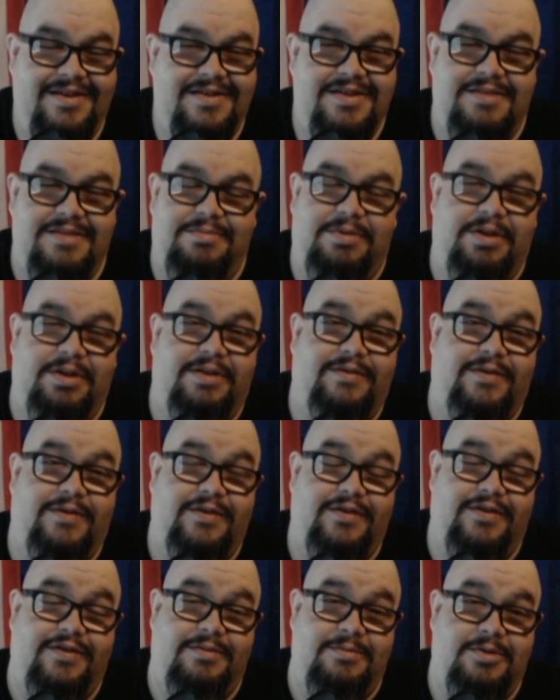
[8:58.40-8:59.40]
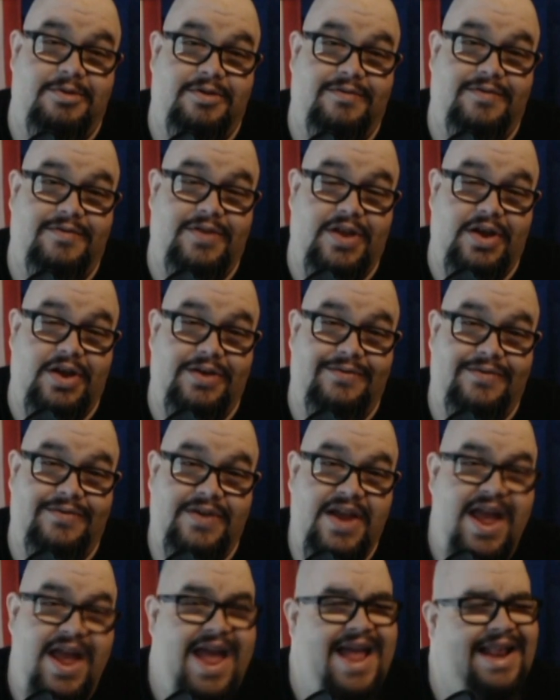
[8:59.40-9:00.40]
The beautiful summer of love.
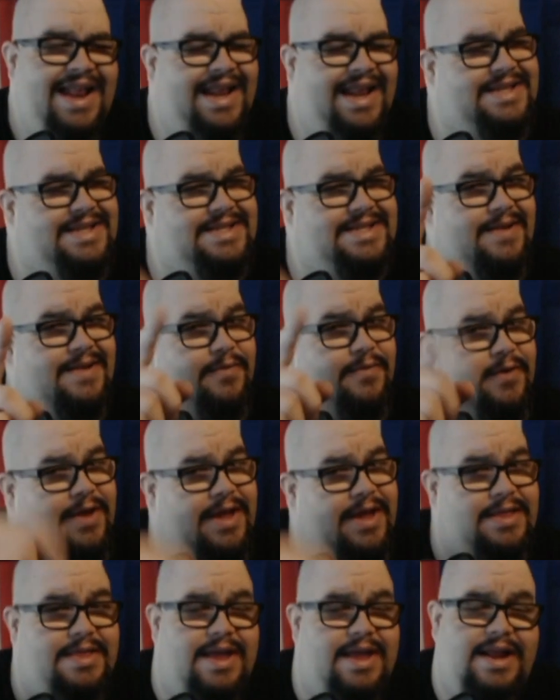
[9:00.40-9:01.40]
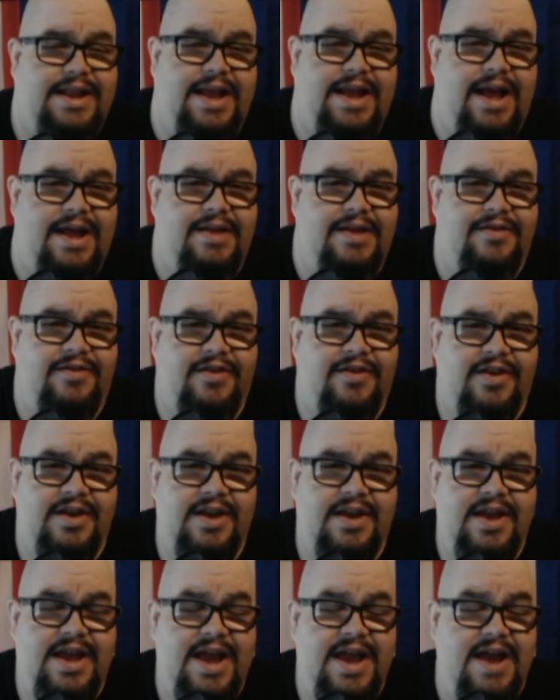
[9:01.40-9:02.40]
Let's not forget that, guys.
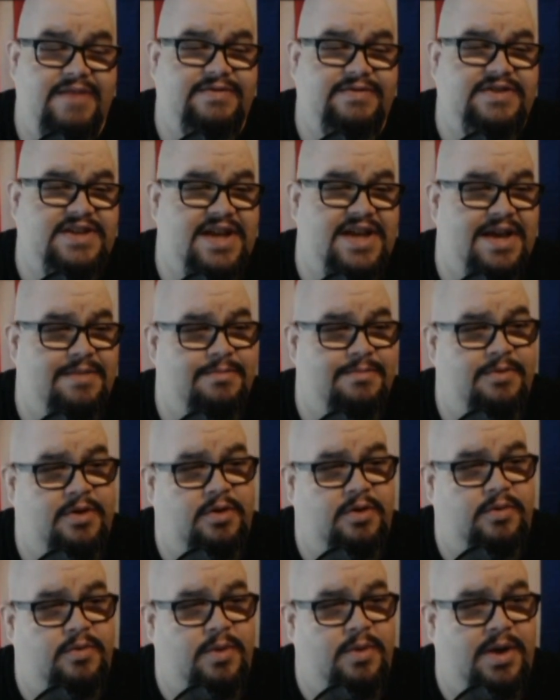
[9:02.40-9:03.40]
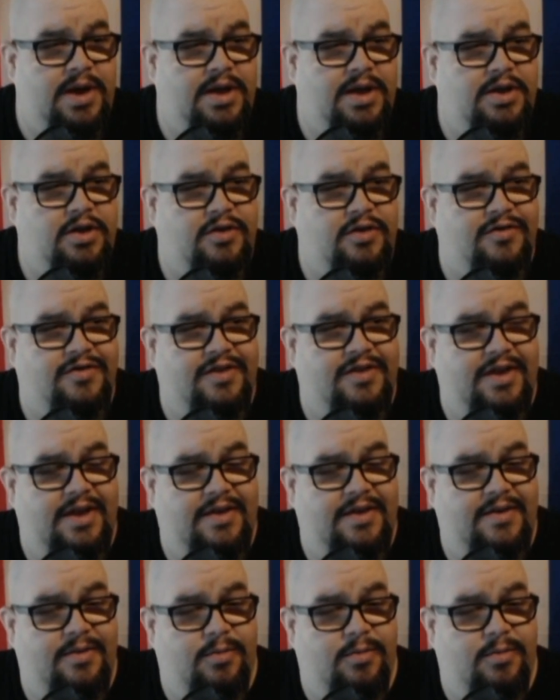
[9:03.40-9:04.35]
Every time you see